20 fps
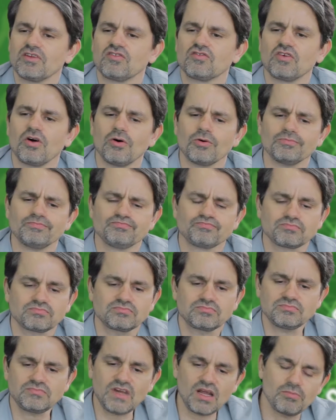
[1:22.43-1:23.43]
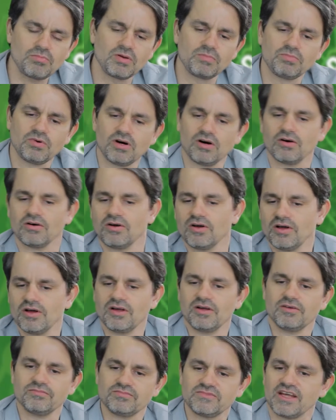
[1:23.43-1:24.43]
And so people
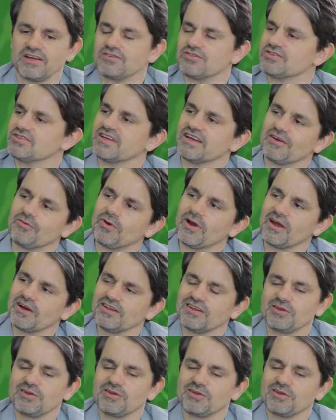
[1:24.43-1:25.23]
tend to stay away